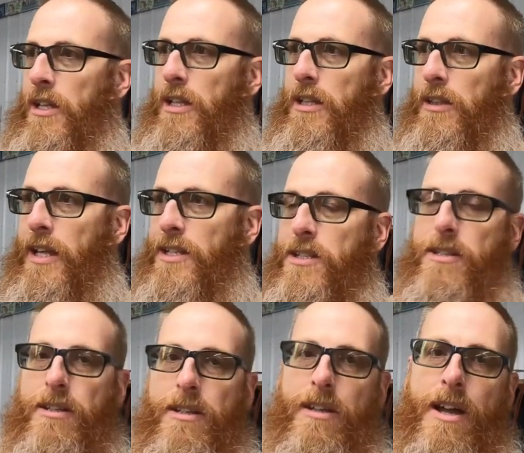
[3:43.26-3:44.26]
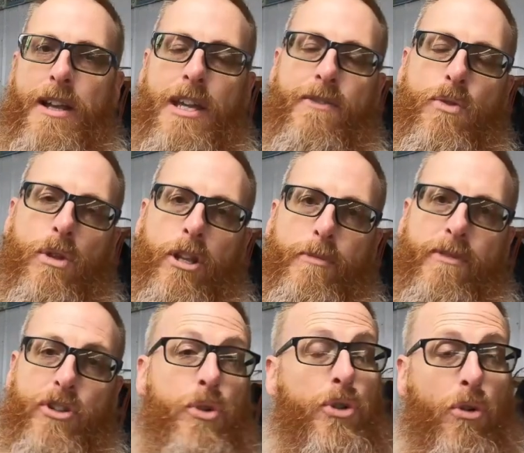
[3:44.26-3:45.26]
let's kind of give you a little bit of a
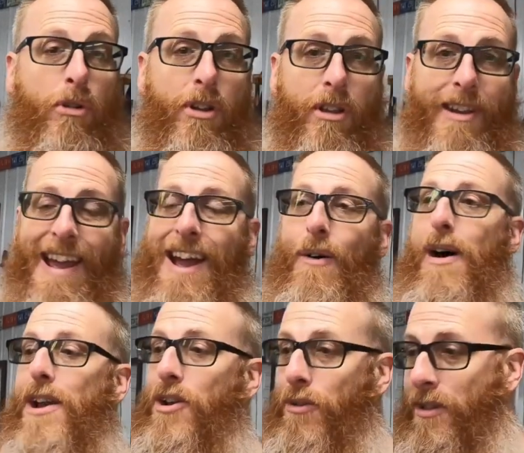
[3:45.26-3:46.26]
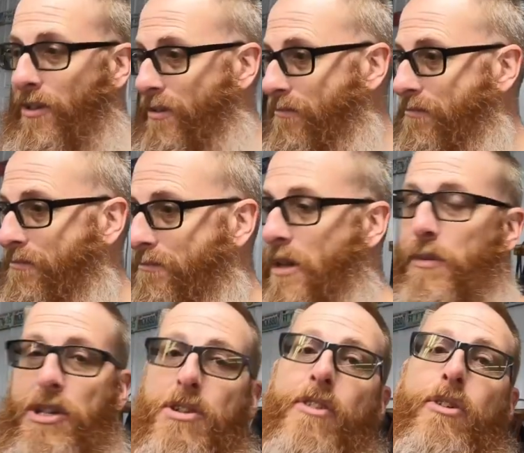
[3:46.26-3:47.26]
tutorial on how I do it. Maybe
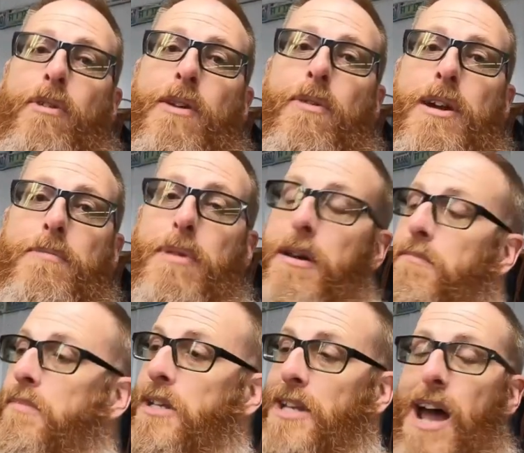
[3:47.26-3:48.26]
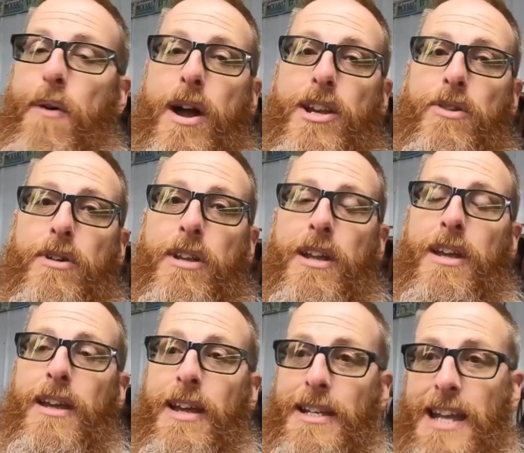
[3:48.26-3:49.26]
it's not the right way, but it's how I do it.
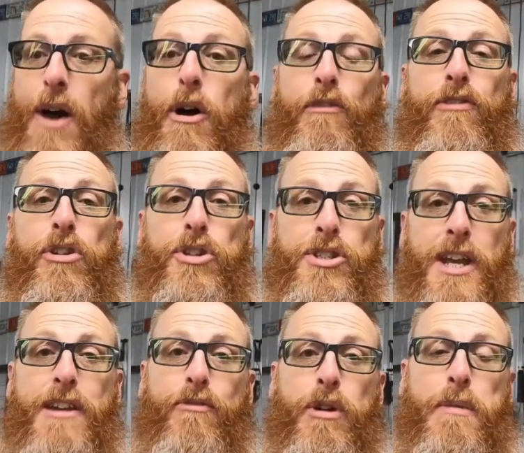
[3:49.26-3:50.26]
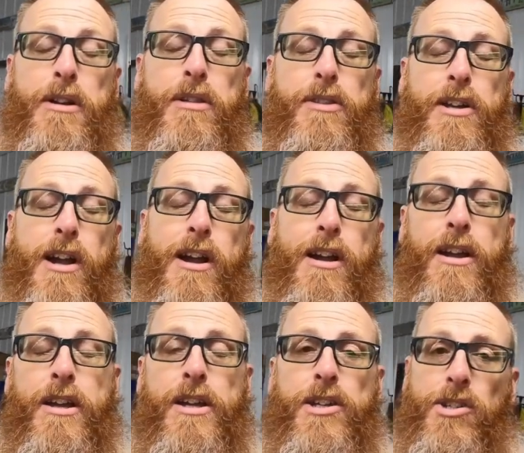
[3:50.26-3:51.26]
It's how I feel safe when I'm underneath the car.
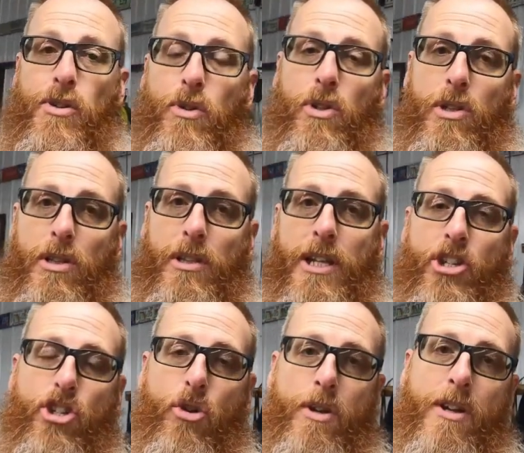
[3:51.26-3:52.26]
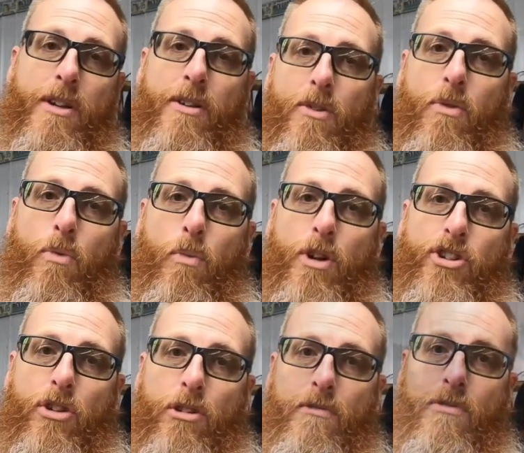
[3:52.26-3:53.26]
So let's show you what
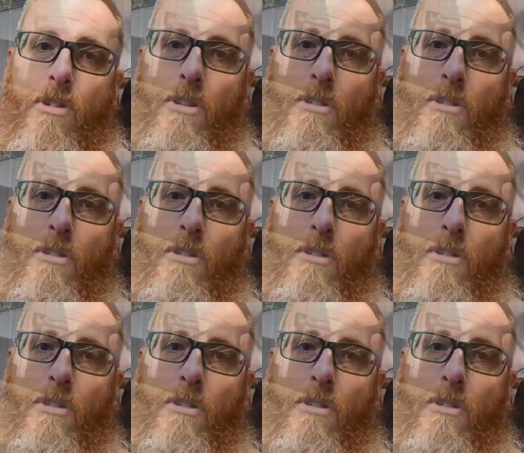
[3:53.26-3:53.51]
you're looking for.